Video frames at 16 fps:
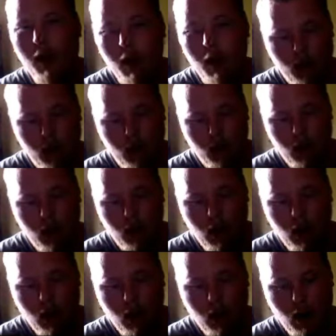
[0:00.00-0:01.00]

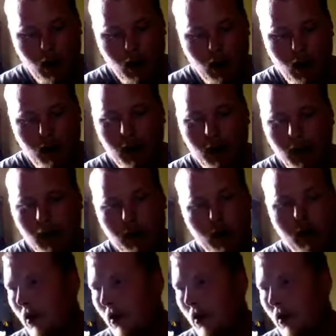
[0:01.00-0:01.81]
including, you know,